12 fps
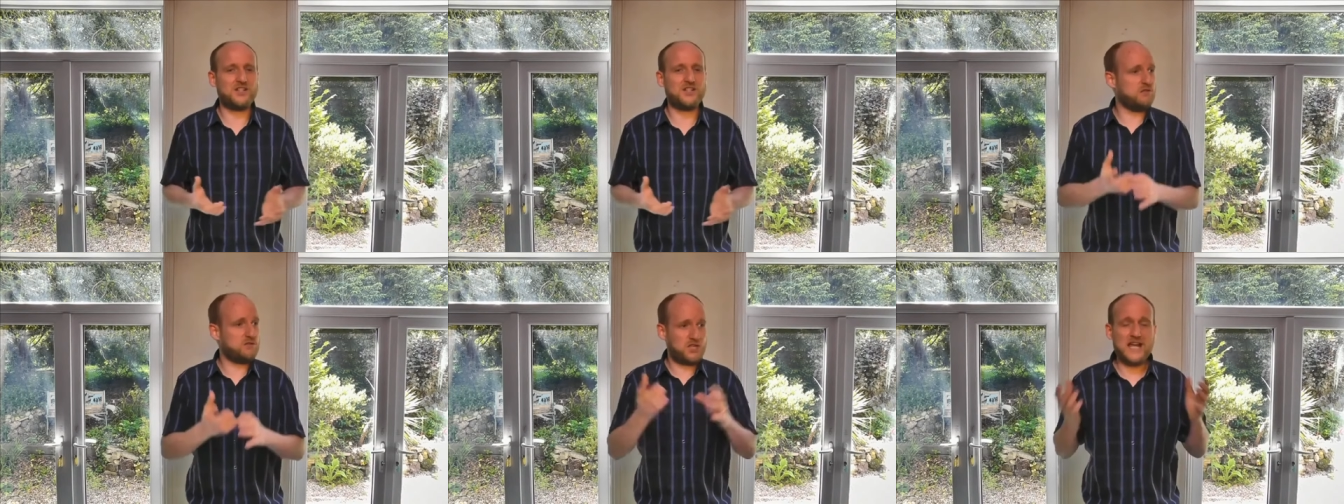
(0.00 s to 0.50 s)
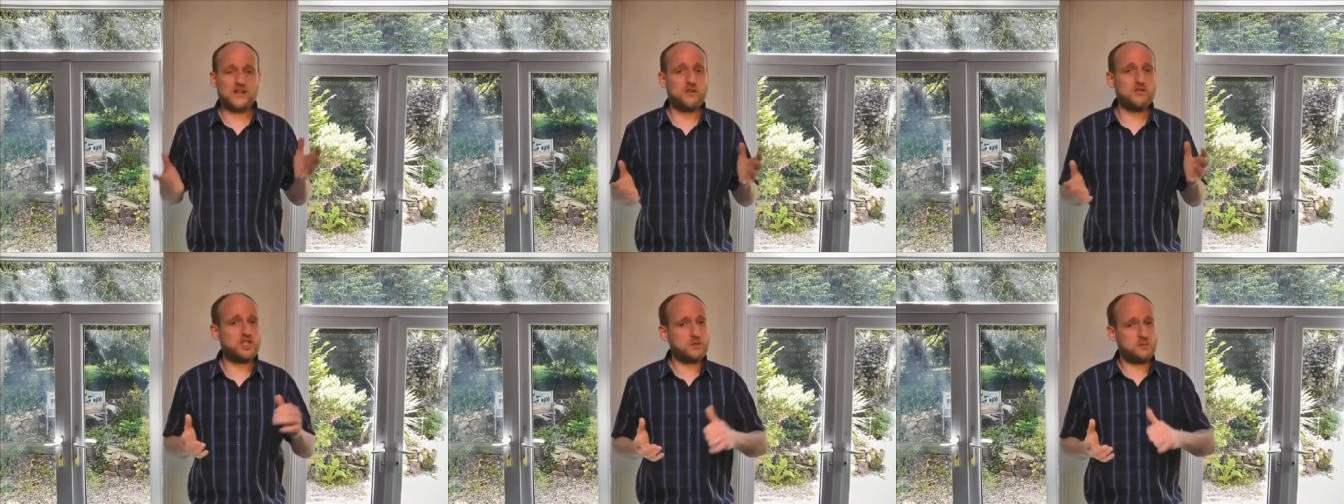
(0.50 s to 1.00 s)
You know, shared
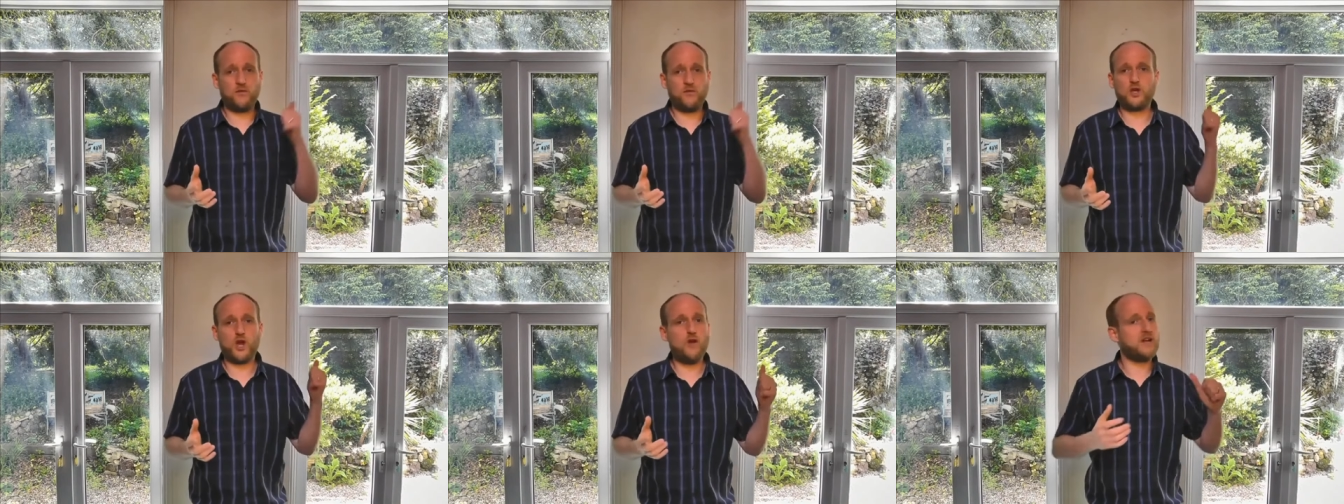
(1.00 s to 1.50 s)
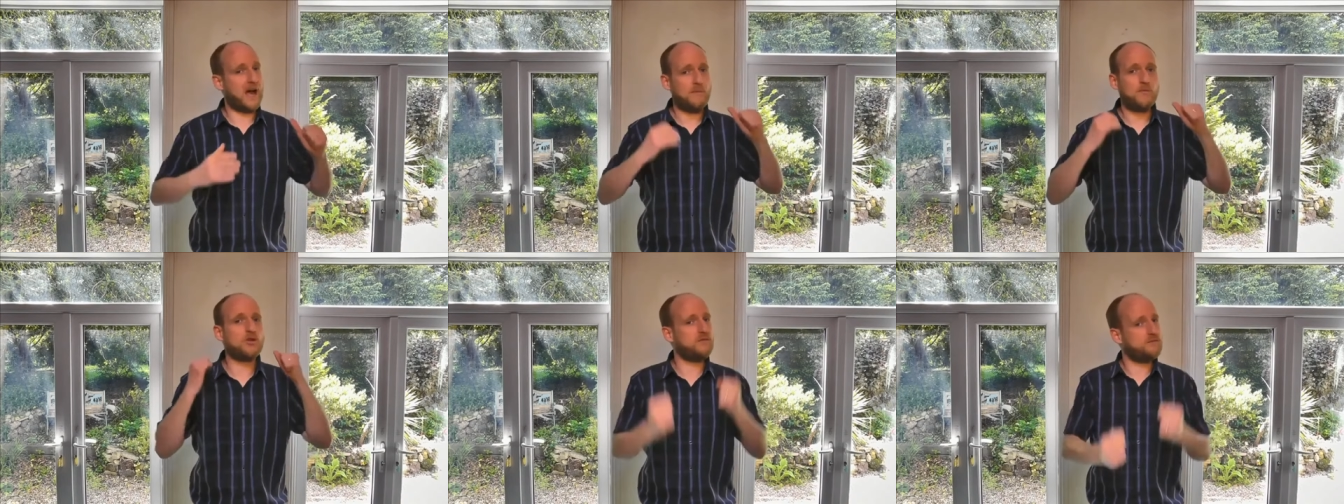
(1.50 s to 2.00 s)
lunches before COVID.
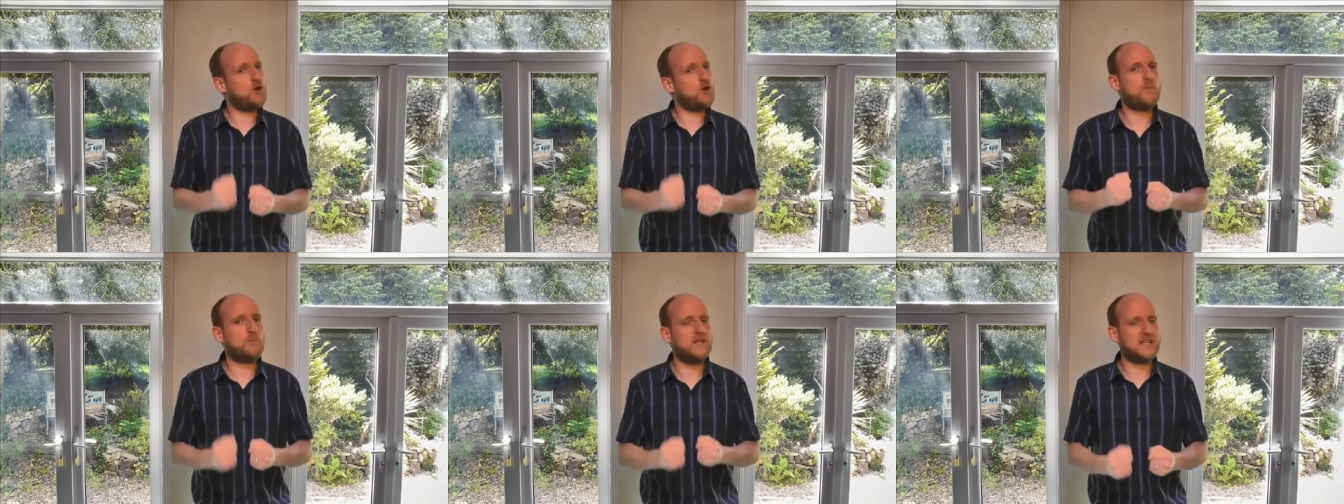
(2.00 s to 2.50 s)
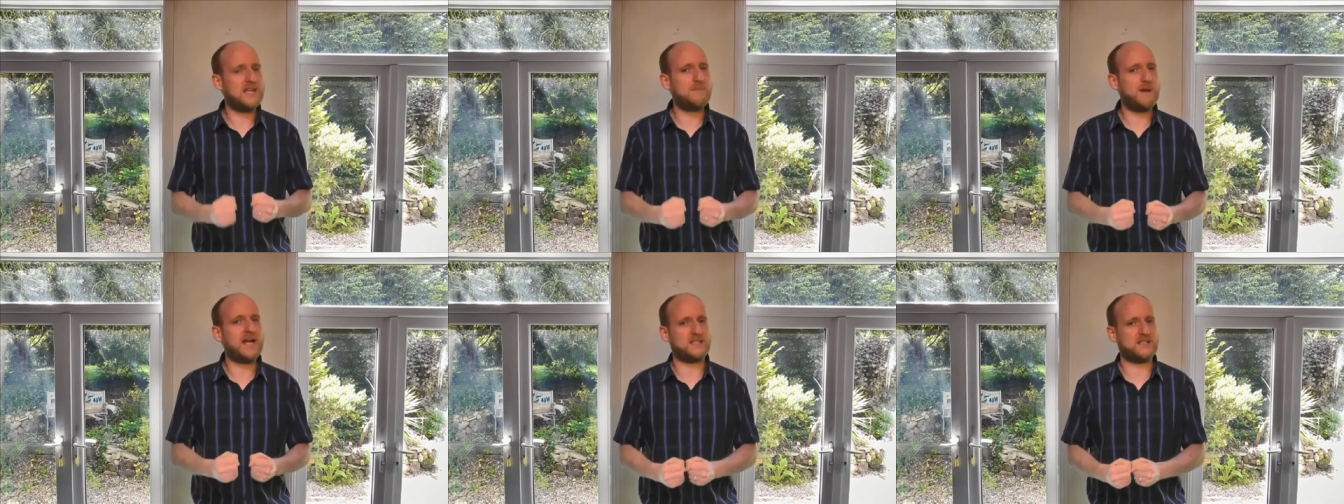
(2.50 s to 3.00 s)
I'm looking forward when we can get
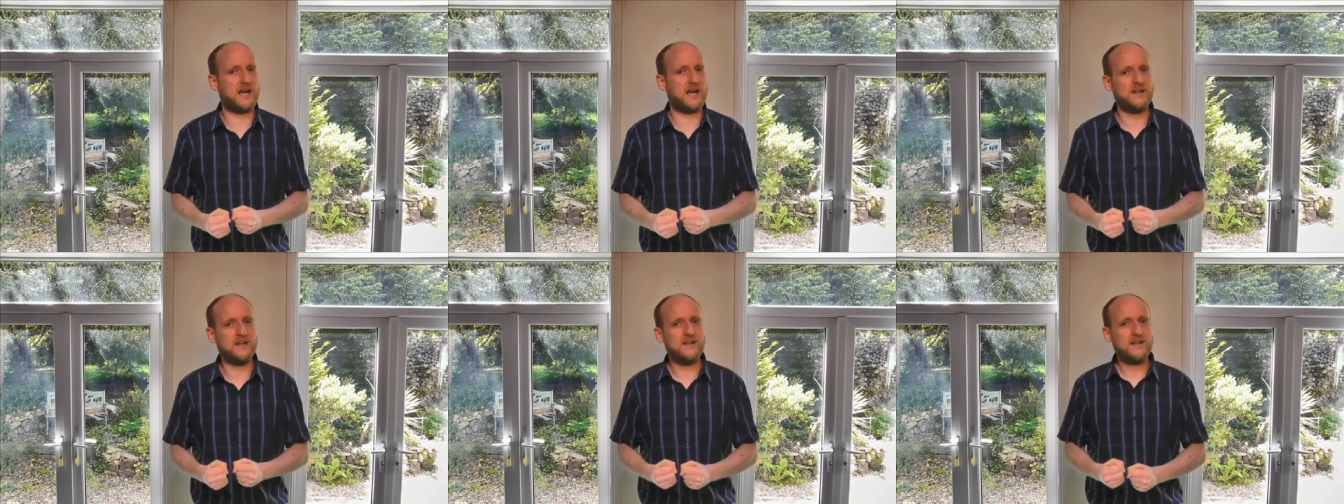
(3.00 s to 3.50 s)
back to that.